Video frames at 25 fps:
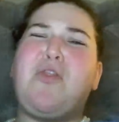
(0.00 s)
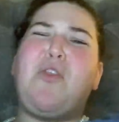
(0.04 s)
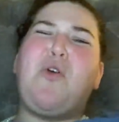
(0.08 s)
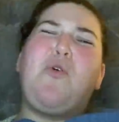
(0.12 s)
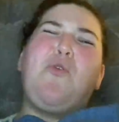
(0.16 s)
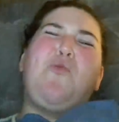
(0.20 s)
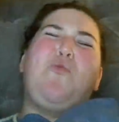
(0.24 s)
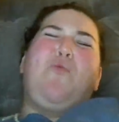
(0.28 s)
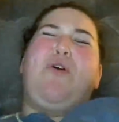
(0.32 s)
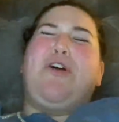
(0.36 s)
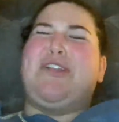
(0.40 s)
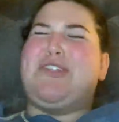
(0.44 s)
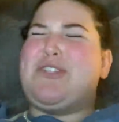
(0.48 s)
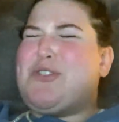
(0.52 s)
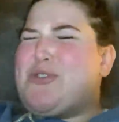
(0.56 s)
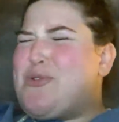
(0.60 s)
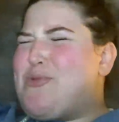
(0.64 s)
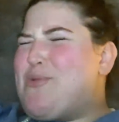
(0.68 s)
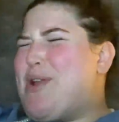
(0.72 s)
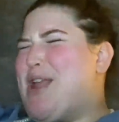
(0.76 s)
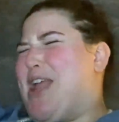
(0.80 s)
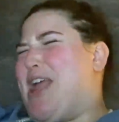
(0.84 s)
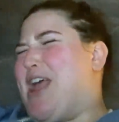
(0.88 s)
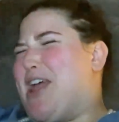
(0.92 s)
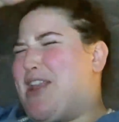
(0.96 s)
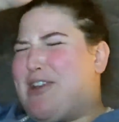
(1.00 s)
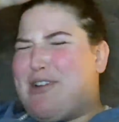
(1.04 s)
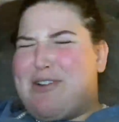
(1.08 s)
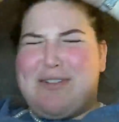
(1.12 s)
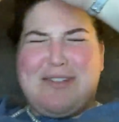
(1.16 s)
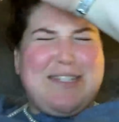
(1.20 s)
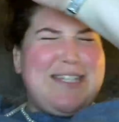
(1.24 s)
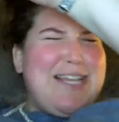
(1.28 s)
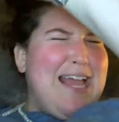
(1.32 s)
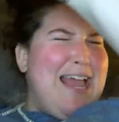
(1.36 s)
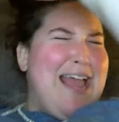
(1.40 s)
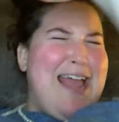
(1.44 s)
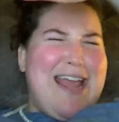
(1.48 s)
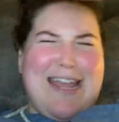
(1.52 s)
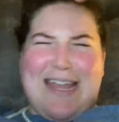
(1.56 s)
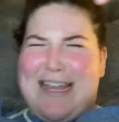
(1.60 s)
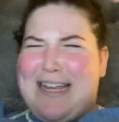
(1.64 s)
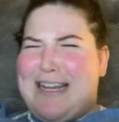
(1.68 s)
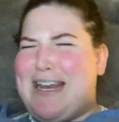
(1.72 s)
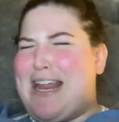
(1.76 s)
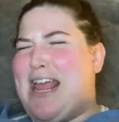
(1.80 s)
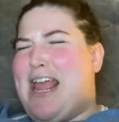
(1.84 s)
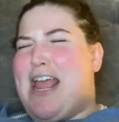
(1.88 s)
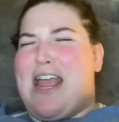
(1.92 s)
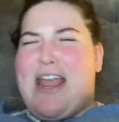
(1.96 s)
The one ones who
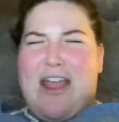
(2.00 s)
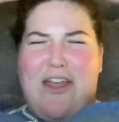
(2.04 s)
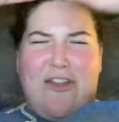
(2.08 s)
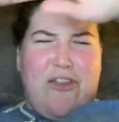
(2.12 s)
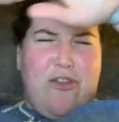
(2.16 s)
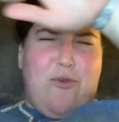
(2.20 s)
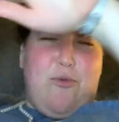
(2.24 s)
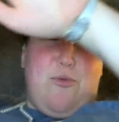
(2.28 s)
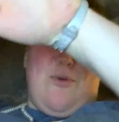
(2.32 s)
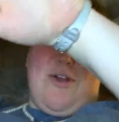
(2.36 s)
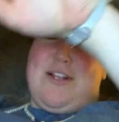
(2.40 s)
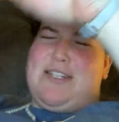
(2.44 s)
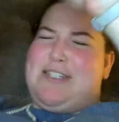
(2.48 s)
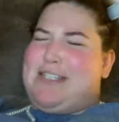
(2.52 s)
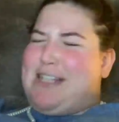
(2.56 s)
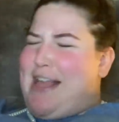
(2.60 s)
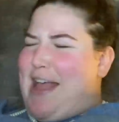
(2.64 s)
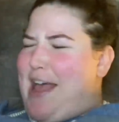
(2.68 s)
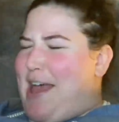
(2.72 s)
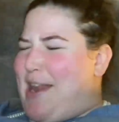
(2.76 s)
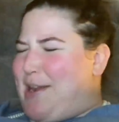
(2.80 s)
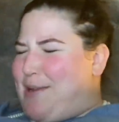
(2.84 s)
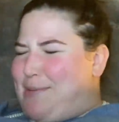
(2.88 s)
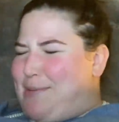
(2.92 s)
entertain and the ones that